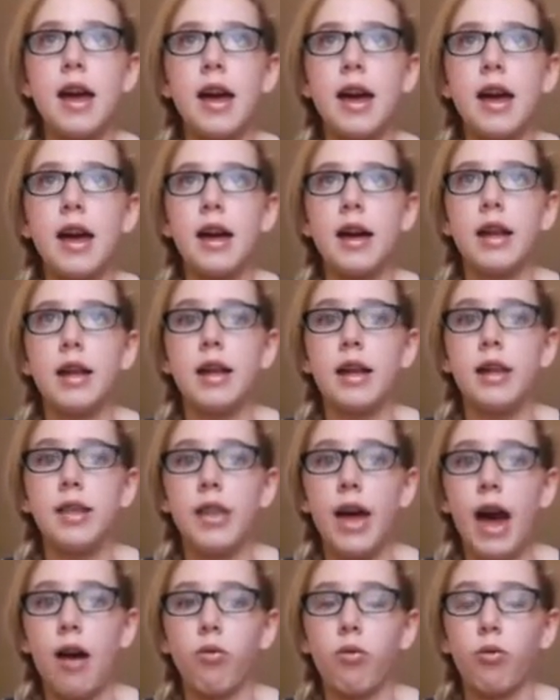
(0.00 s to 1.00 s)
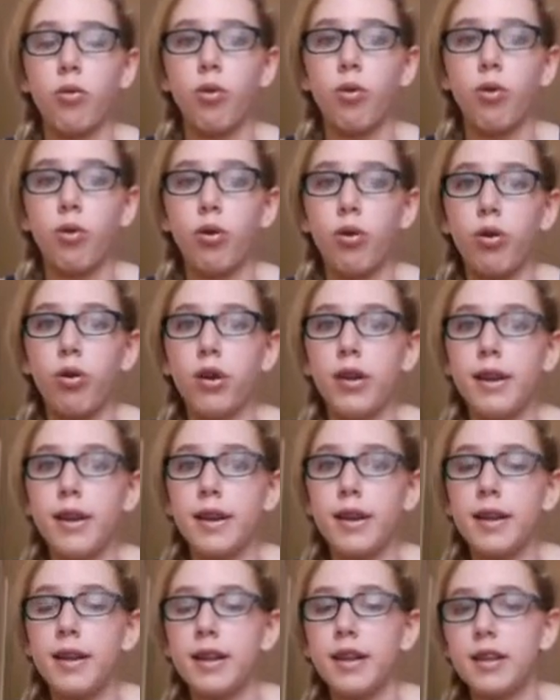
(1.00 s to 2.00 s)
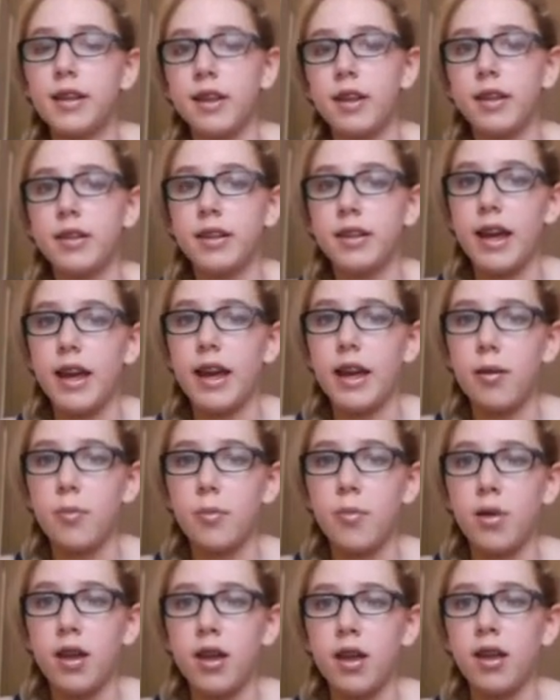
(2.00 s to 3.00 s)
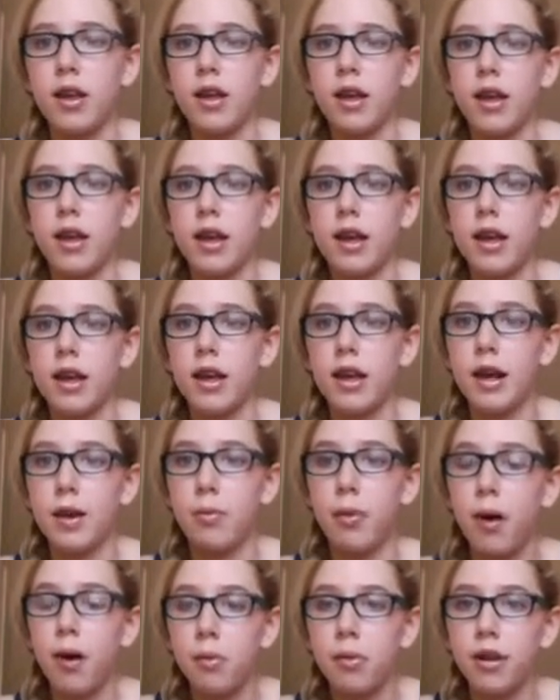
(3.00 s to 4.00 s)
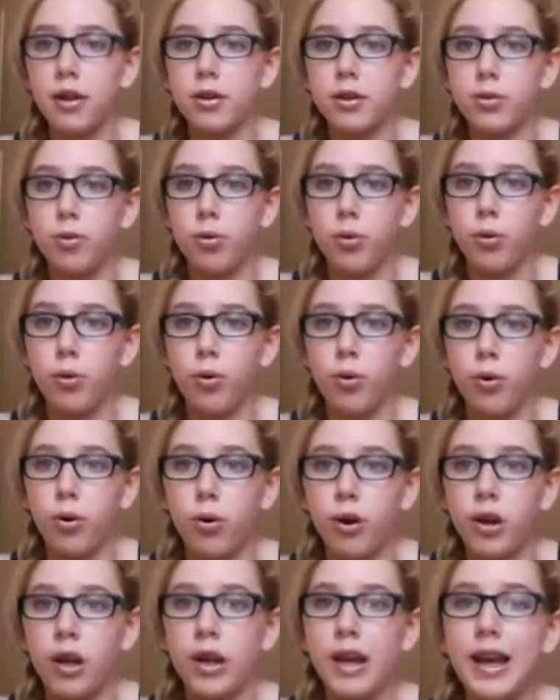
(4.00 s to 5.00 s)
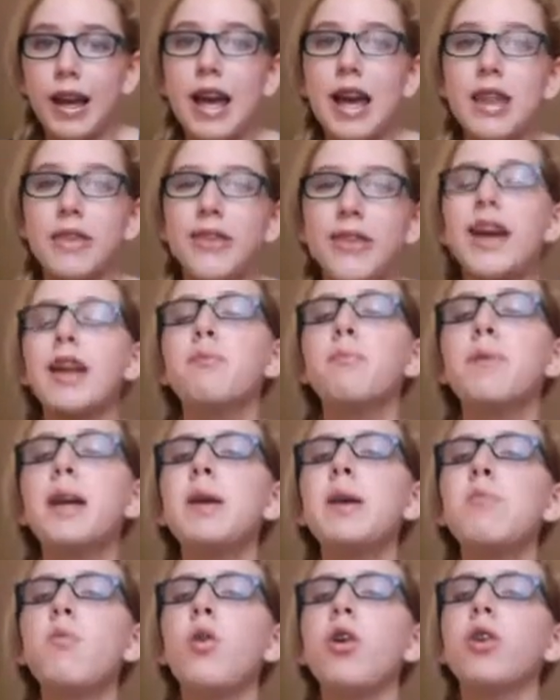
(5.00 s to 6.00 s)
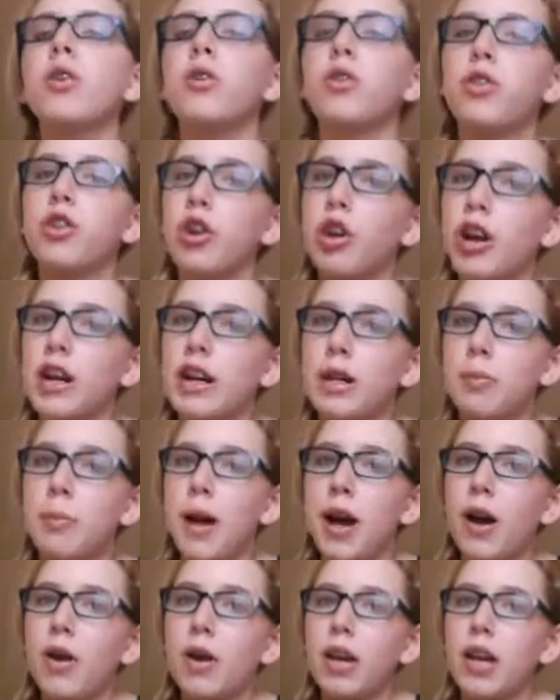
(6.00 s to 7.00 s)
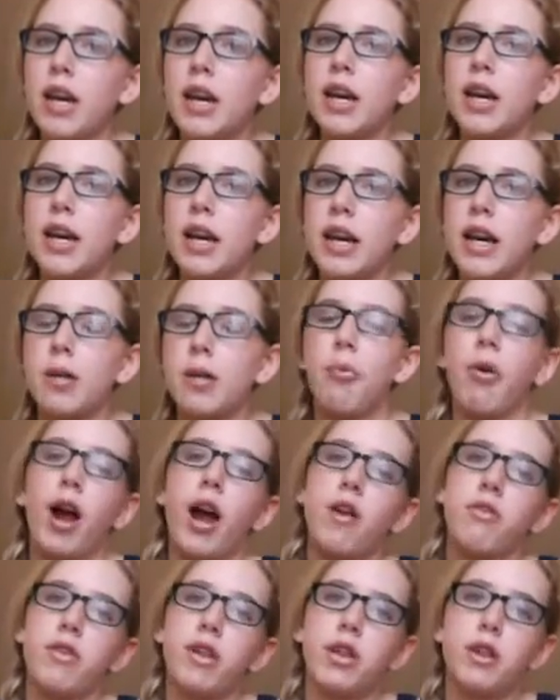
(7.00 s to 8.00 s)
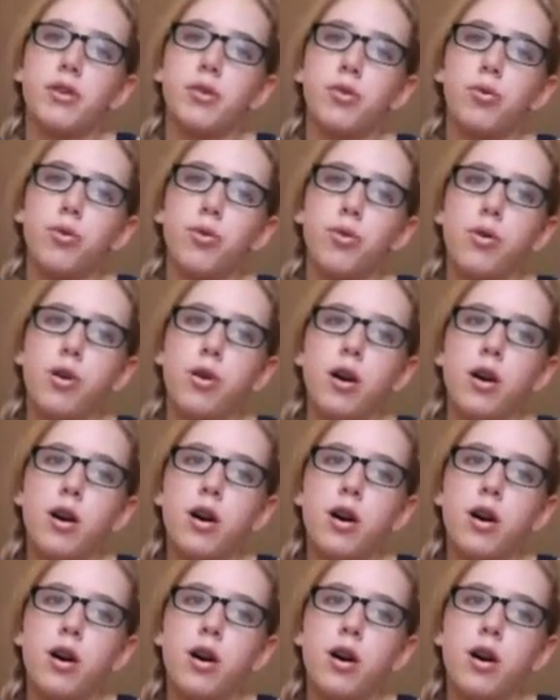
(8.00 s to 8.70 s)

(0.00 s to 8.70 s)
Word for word: and that rule is the same in a public school They'd be more strict about it in a private school,